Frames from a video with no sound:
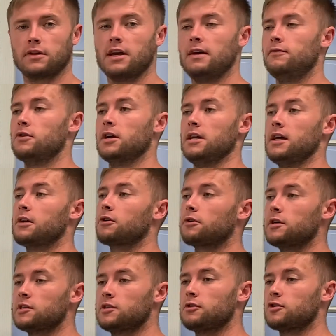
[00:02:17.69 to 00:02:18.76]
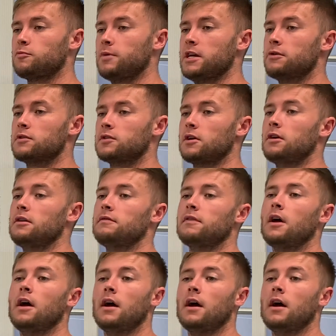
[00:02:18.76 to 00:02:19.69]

Okay, if you can increase your speed reserve,